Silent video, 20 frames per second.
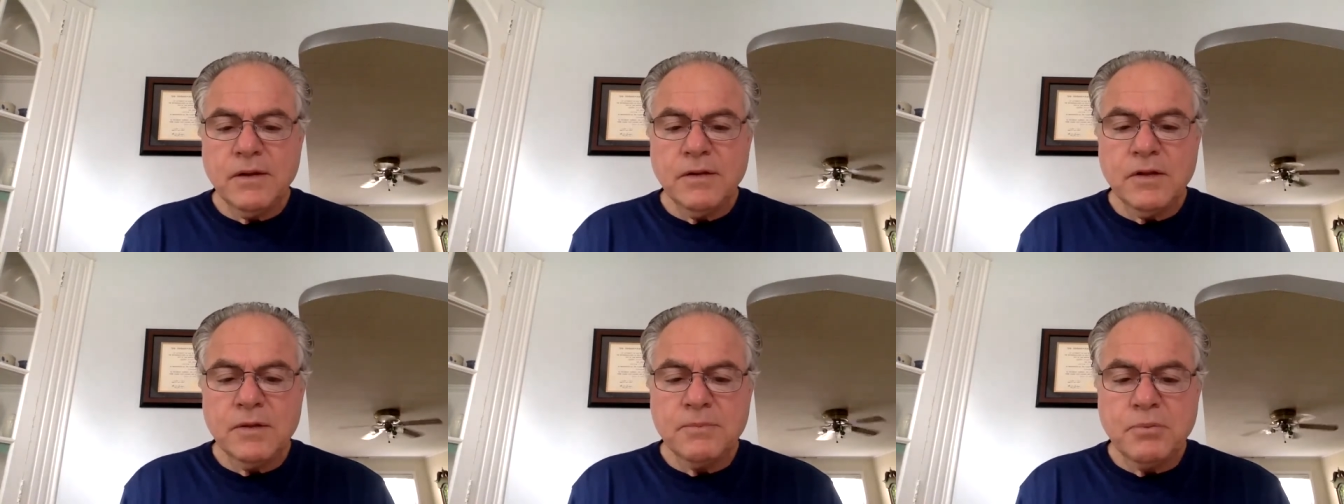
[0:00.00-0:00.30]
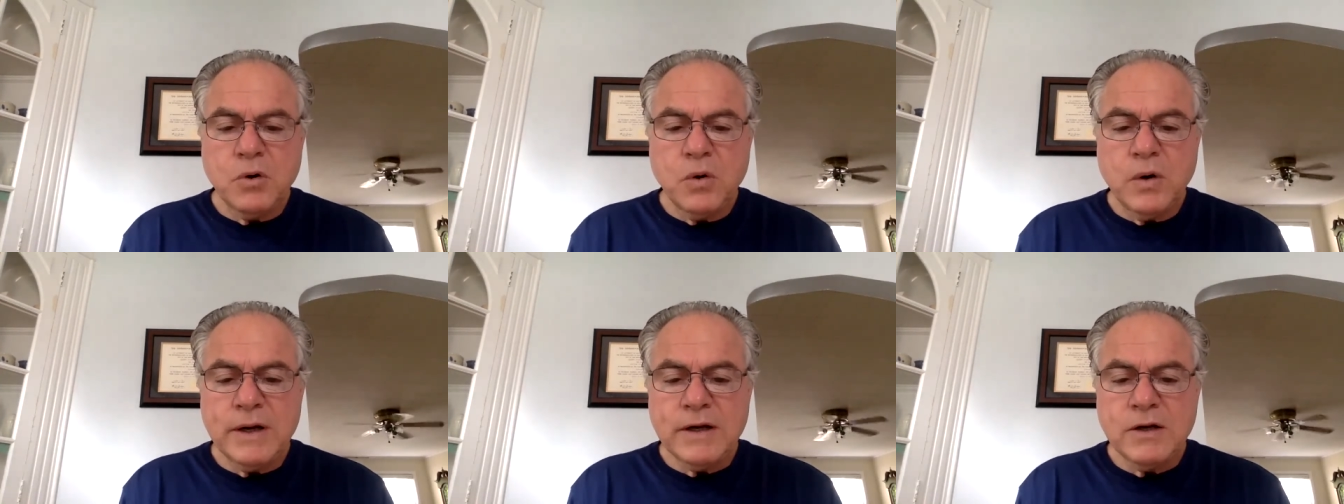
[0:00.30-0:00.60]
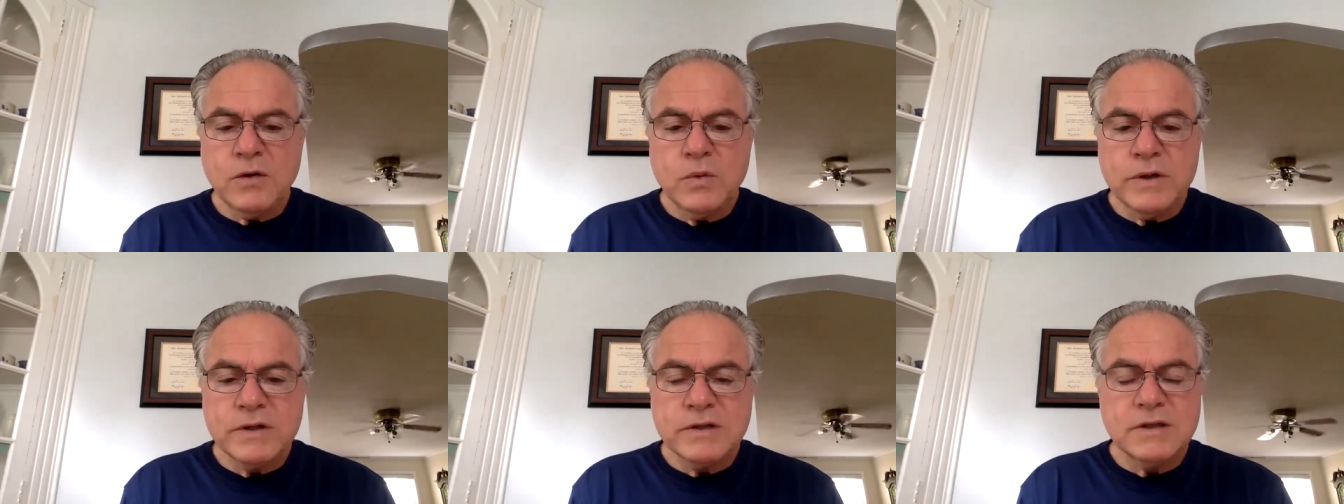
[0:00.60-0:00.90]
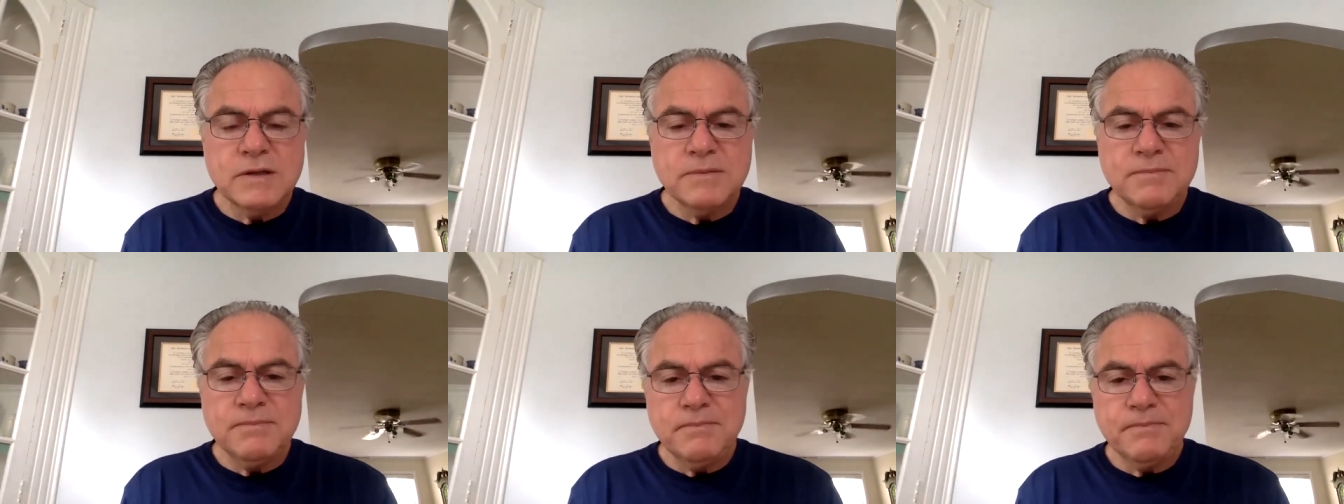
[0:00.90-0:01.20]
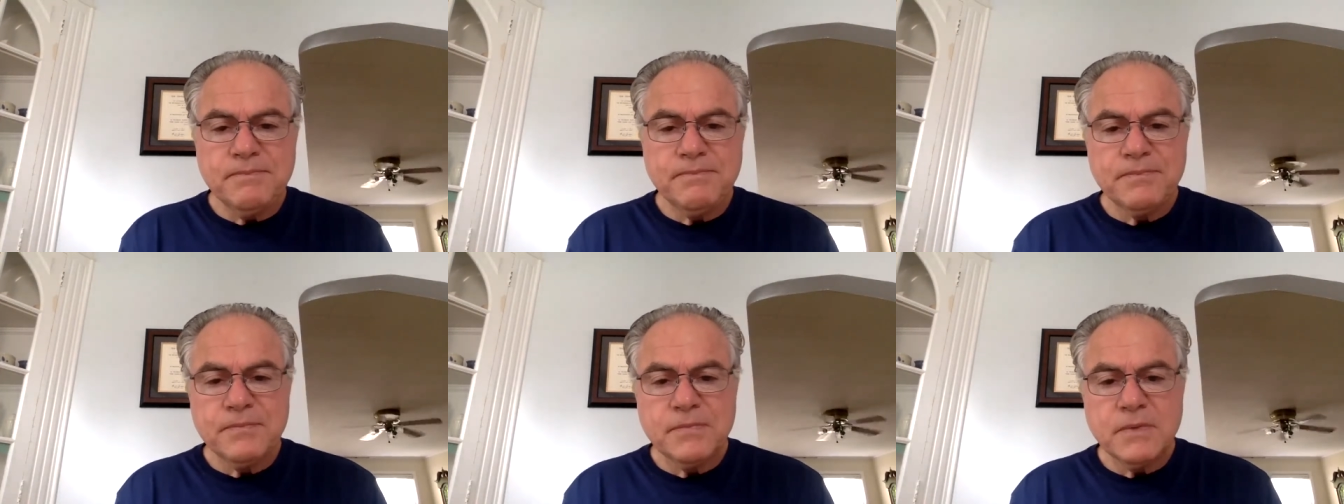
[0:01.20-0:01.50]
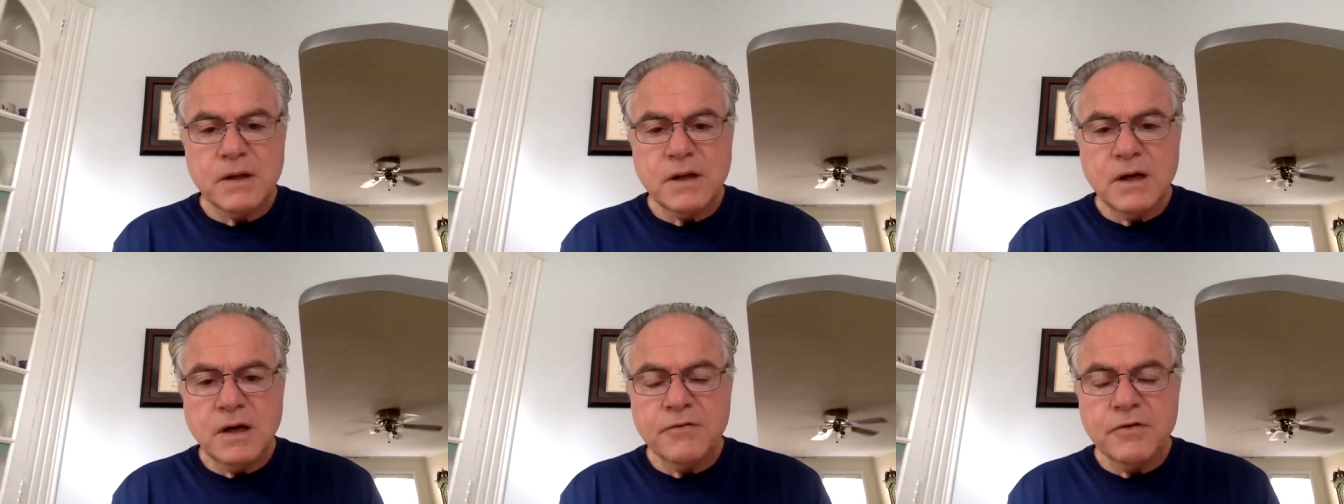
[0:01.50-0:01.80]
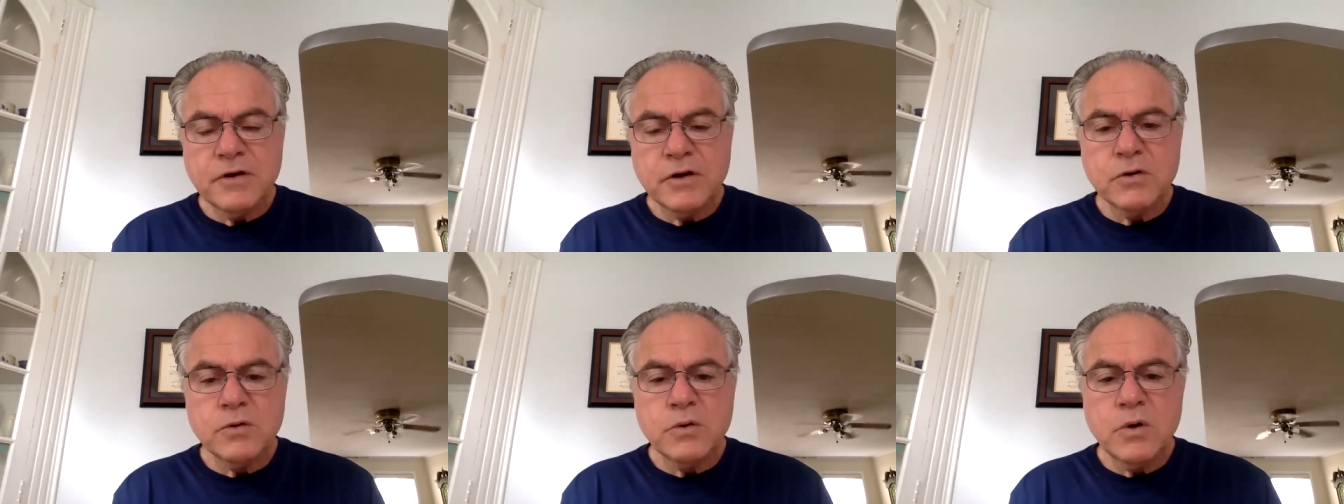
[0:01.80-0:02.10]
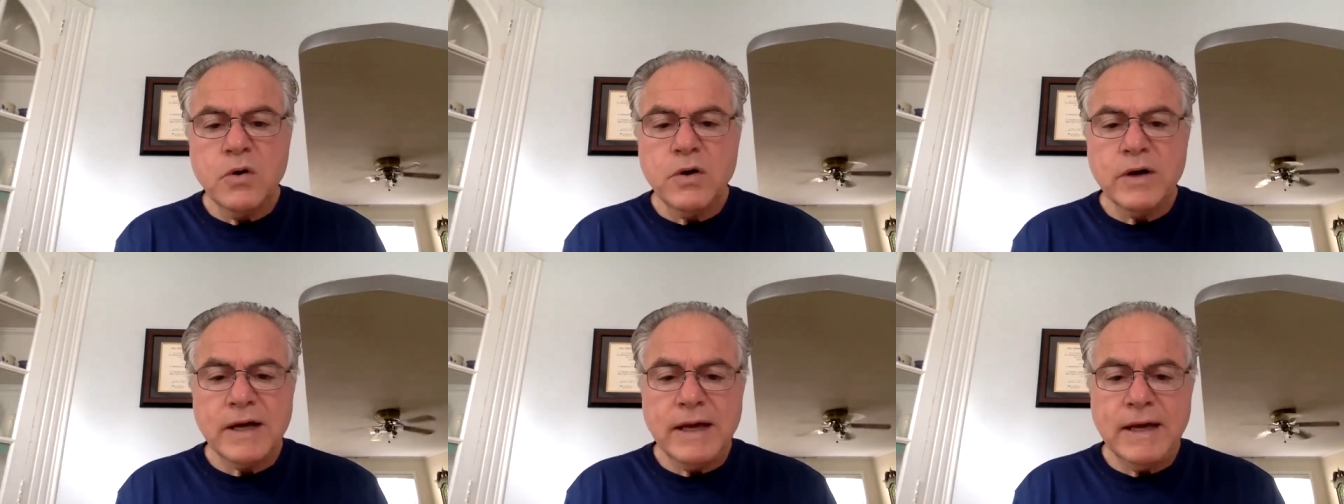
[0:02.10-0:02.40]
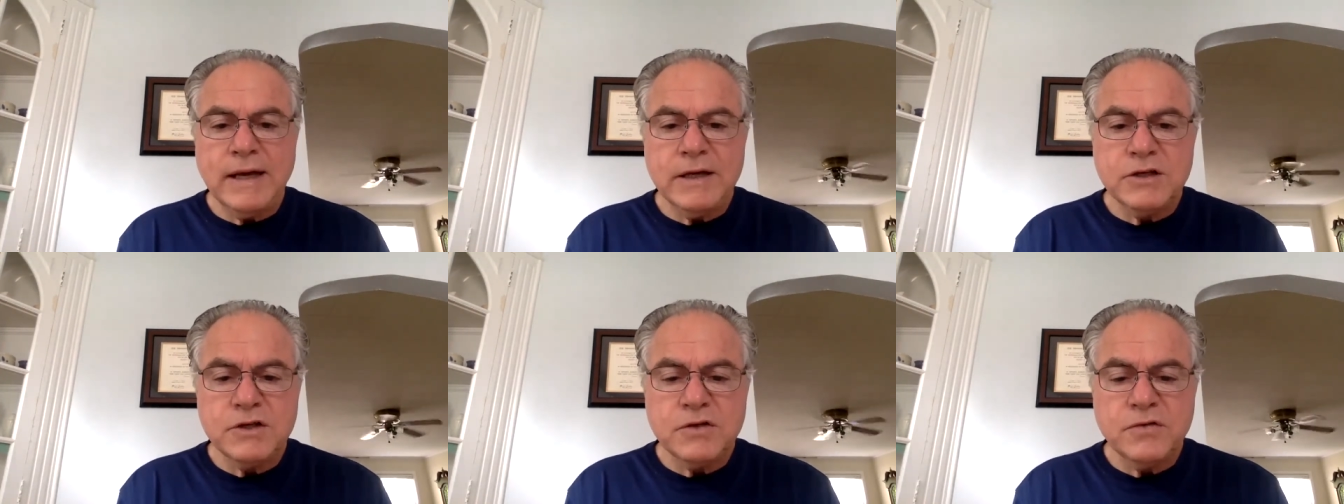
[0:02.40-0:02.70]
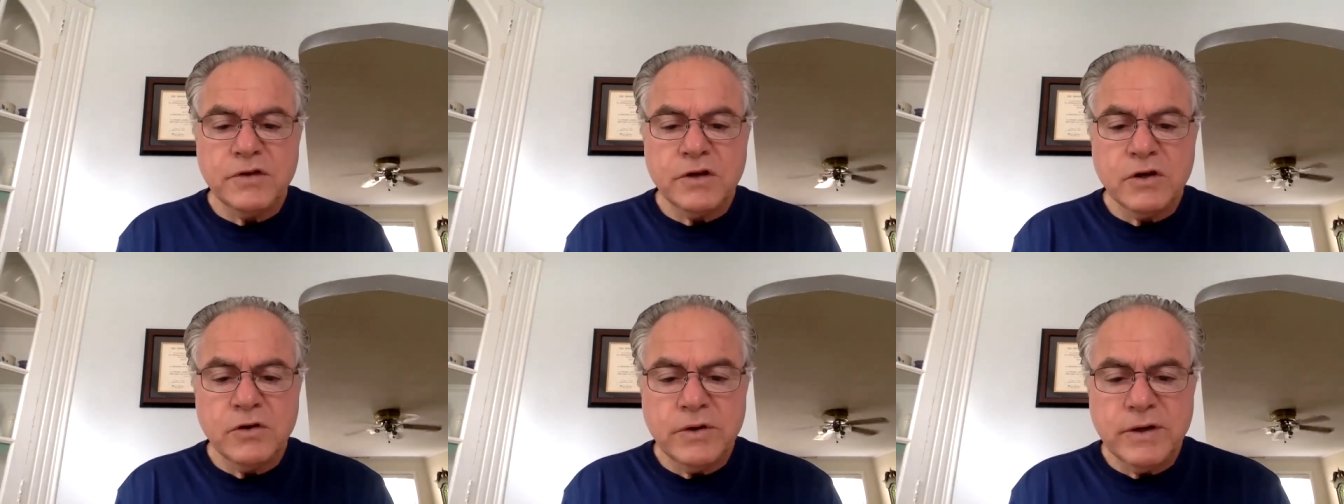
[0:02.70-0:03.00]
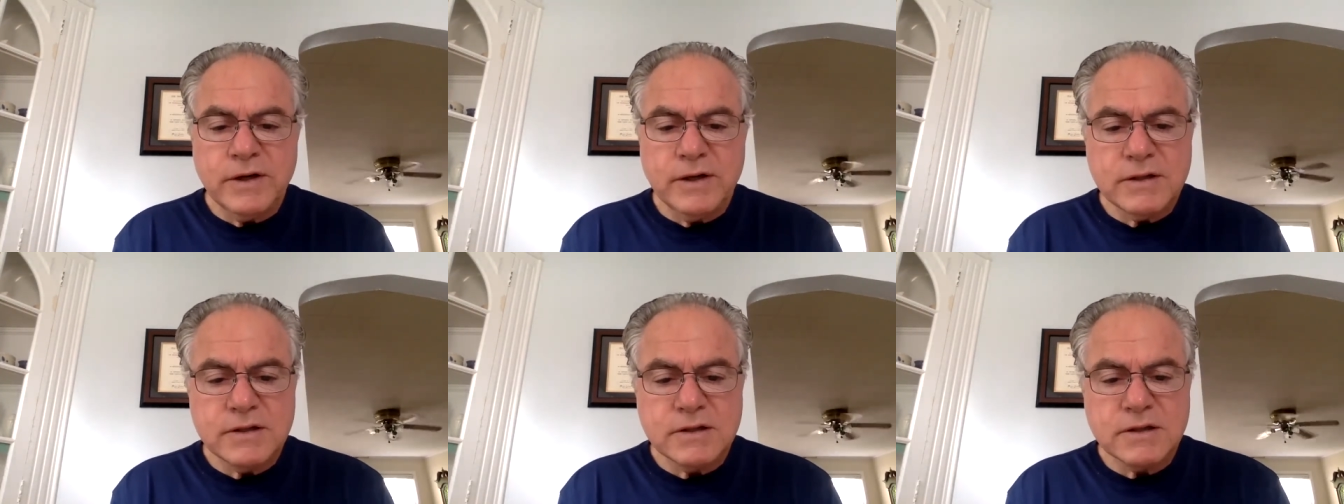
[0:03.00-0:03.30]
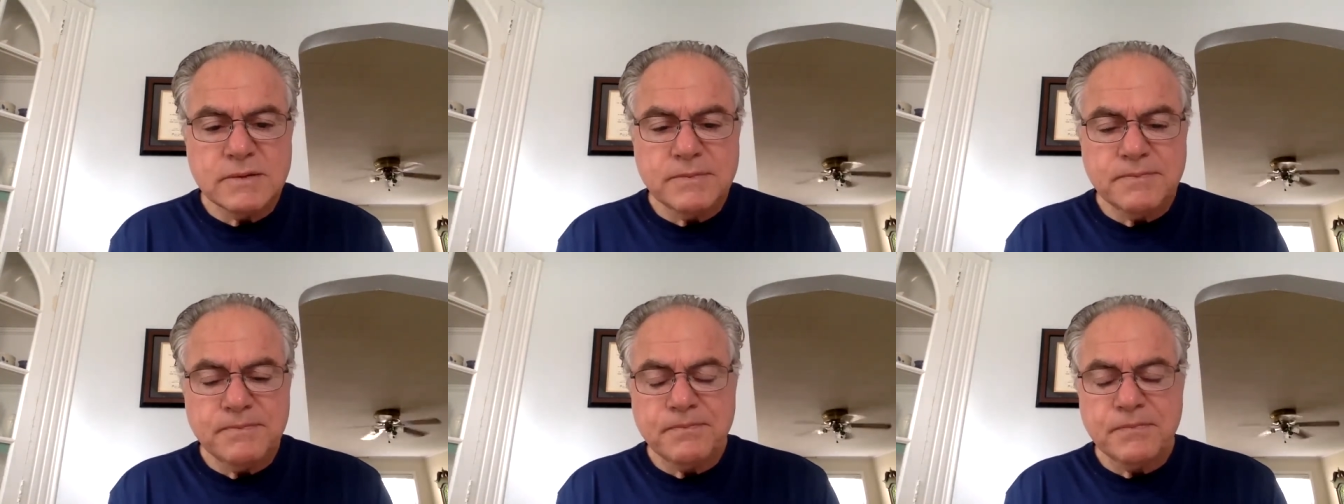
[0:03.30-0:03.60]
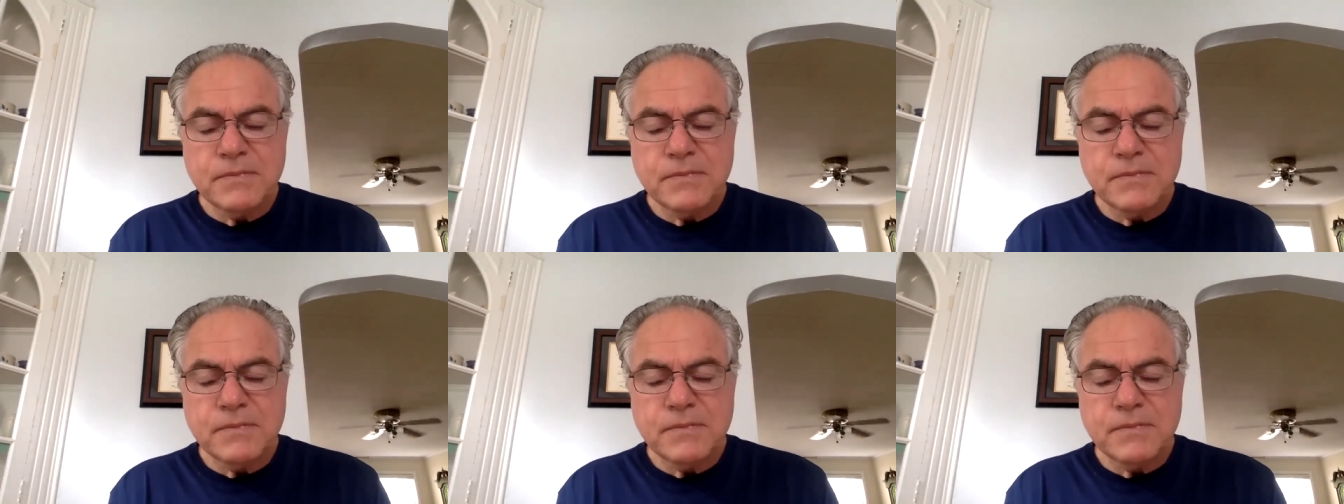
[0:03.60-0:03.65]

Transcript: The poetic wisdom of the heroic age of the Greeks